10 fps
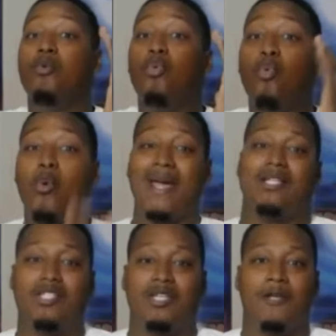right.
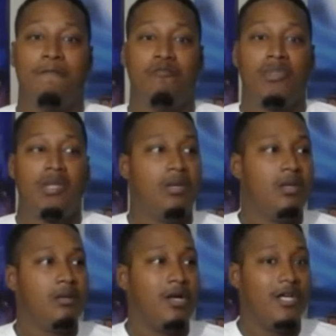
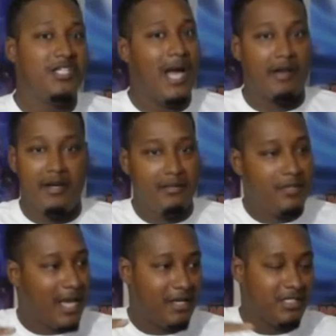Because y'all
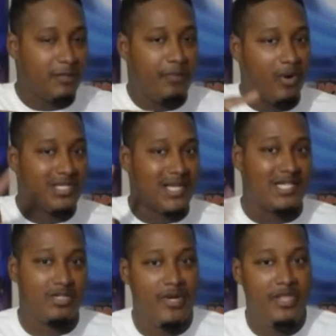didn't support
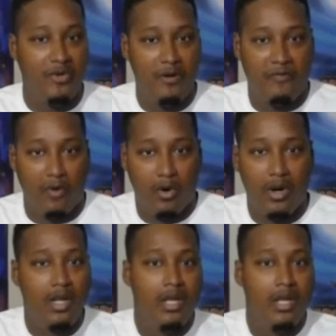Assassin's Creed 3 and 4.